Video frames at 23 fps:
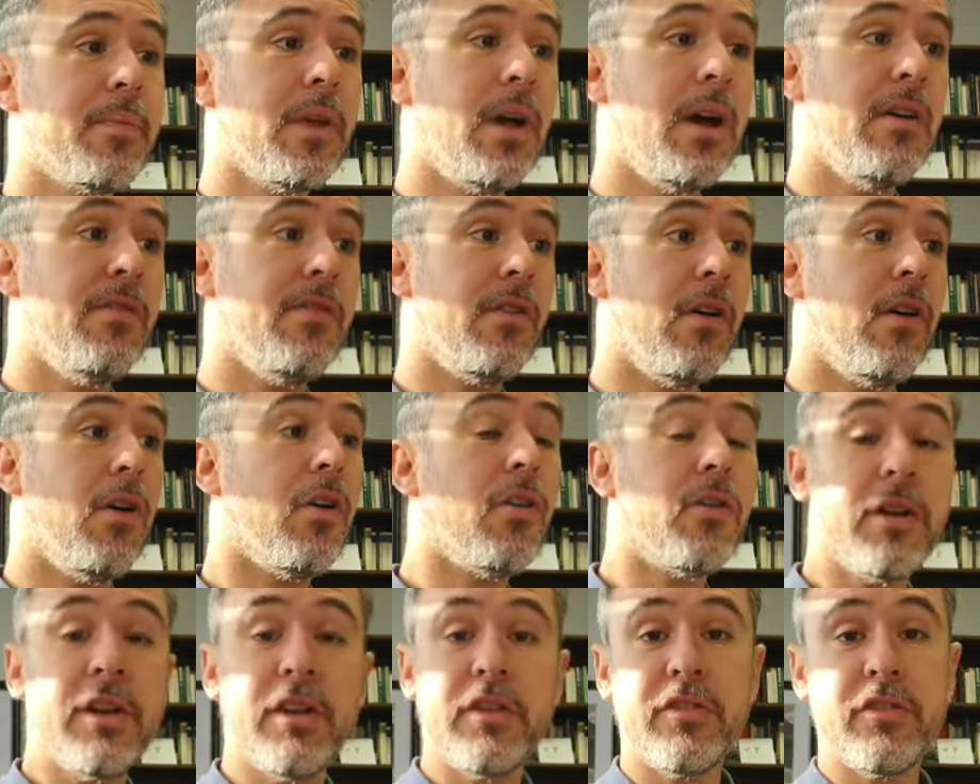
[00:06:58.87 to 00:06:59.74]
of
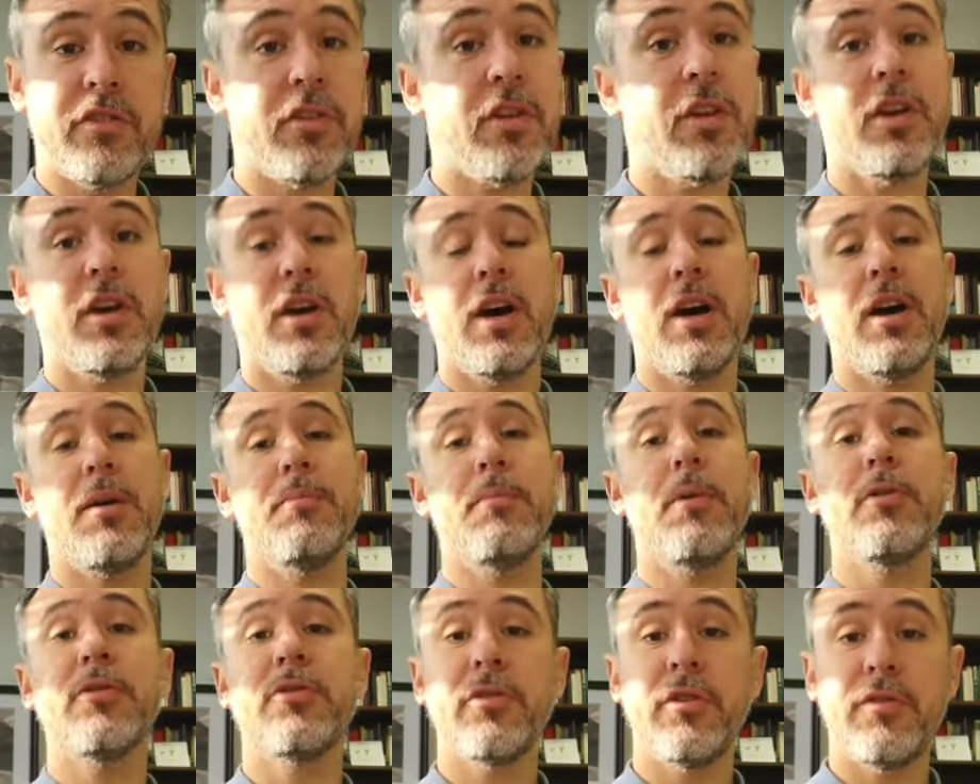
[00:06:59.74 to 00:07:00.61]
artists, uh,
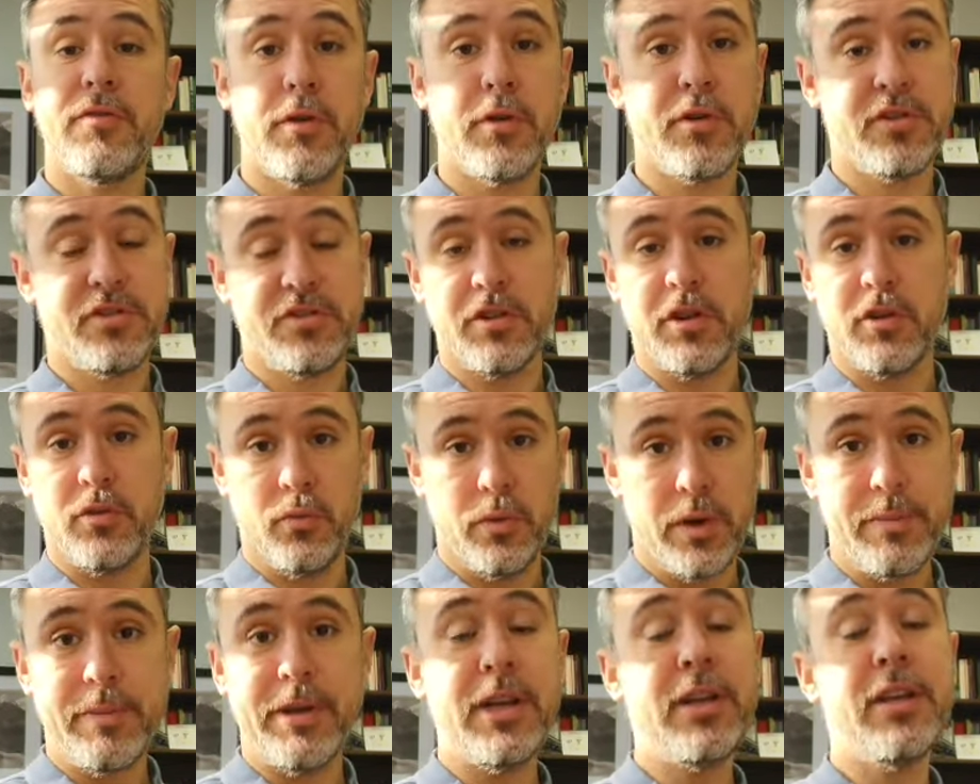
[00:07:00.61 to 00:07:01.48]
mostly focused on
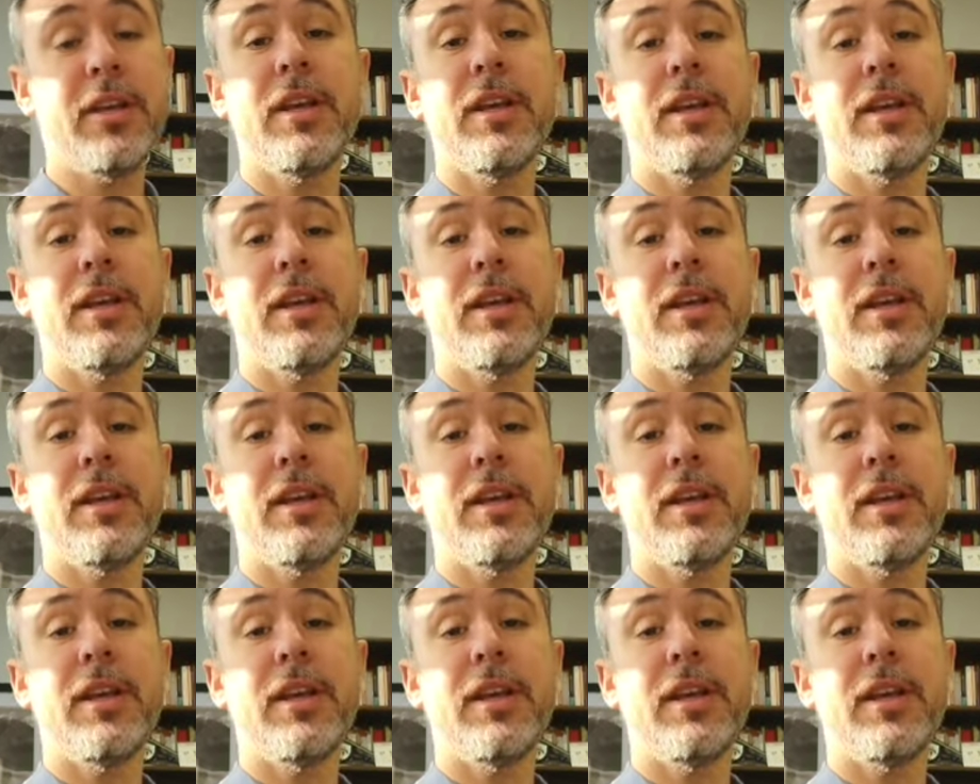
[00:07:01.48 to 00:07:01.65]
women.